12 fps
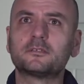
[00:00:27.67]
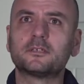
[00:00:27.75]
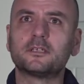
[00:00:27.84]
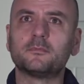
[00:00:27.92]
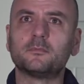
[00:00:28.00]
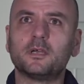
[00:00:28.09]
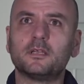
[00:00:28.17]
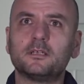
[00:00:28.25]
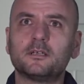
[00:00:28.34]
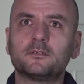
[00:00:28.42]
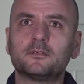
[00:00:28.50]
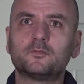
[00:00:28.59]
and my
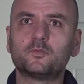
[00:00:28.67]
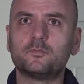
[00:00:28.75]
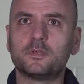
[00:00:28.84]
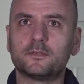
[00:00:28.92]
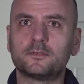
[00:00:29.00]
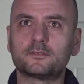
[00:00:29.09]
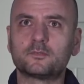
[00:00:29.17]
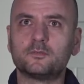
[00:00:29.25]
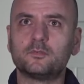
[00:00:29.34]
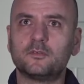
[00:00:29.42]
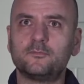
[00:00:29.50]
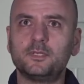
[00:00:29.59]
other two brothers
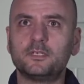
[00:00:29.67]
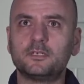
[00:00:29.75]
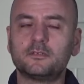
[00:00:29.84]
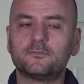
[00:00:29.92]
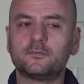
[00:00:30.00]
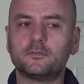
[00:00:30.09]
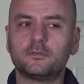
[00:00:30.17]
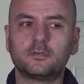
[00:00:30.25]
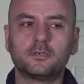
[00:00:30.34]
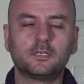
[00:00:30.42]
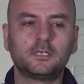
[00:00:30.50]
who have been here for